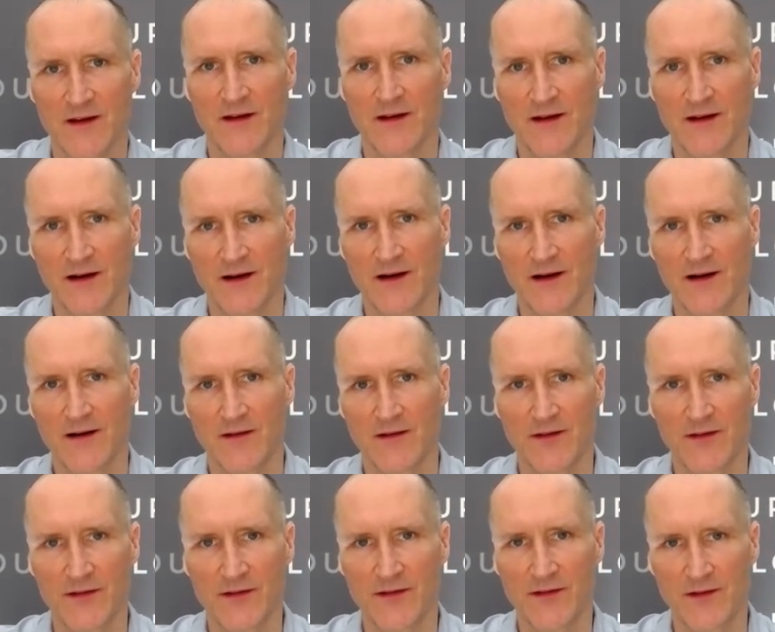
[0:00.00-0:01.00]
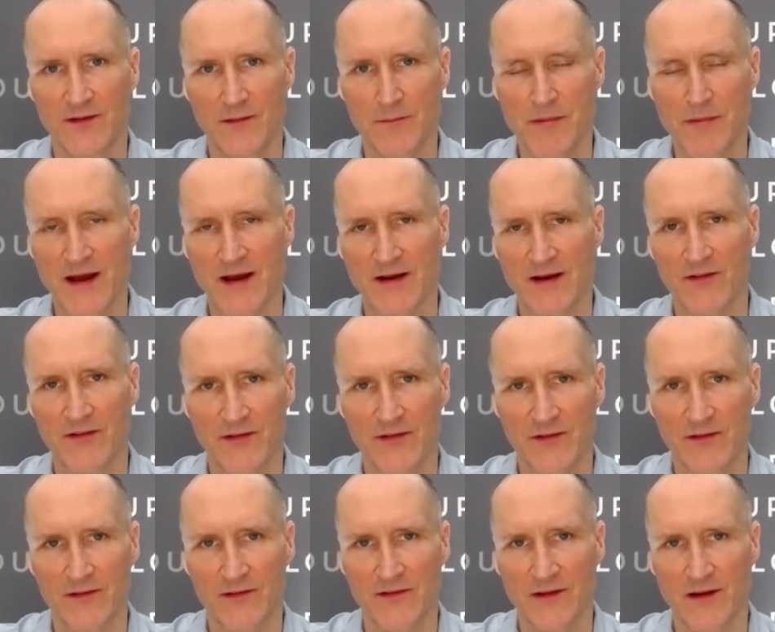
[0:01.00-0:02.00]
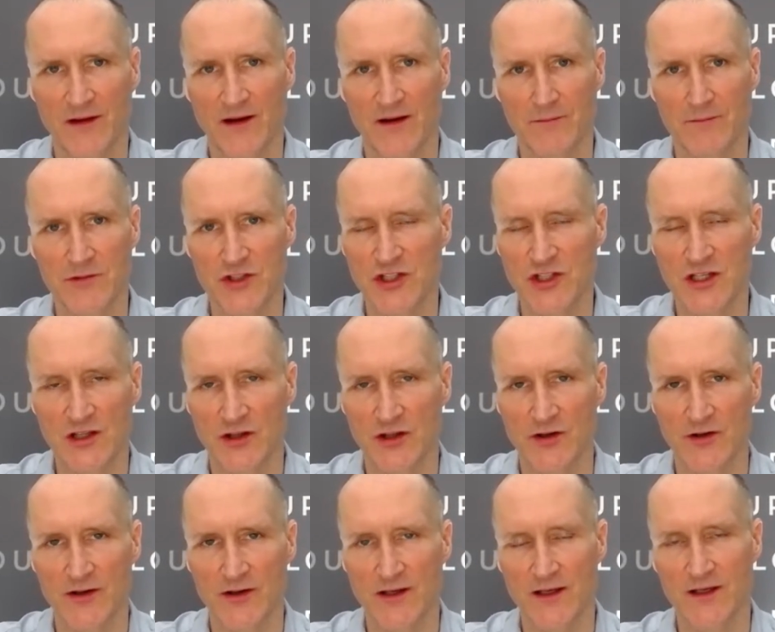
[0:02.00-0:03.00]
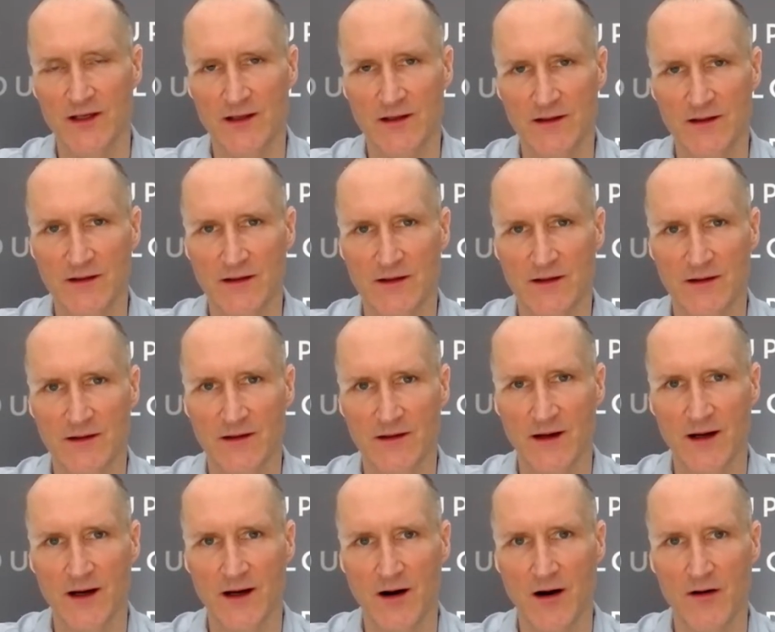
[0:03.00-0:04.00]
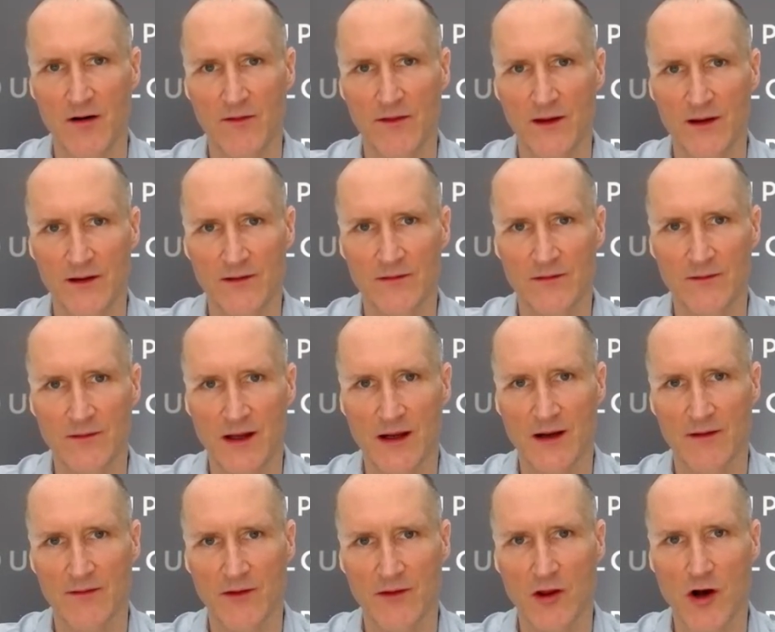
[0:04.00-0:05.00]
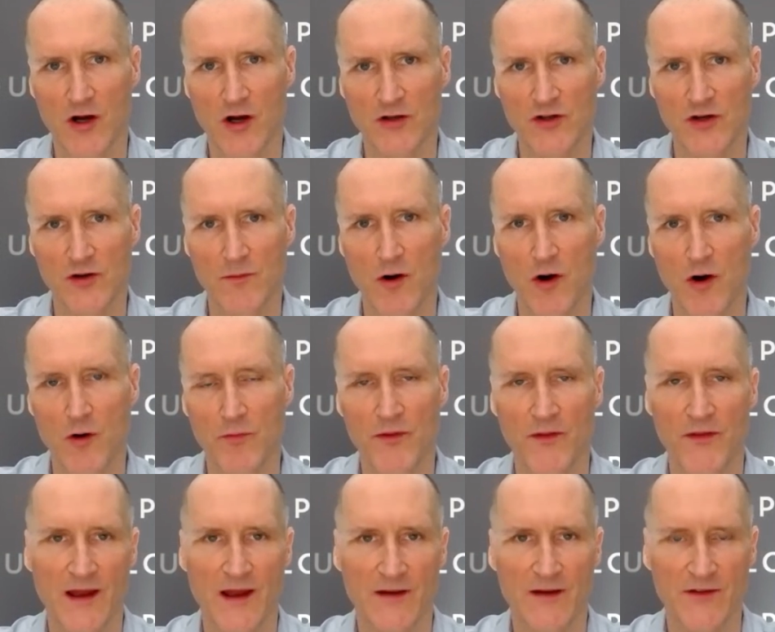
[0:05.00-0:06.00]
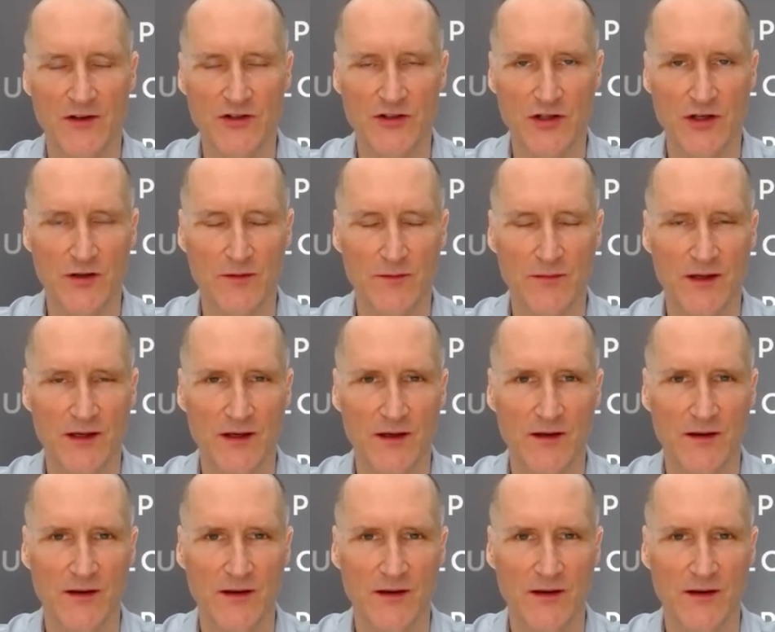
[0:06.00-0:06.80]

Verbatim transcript: uh, this impacts uh, machine learning and uh, all the kind of the long-term hope that that eventually could be?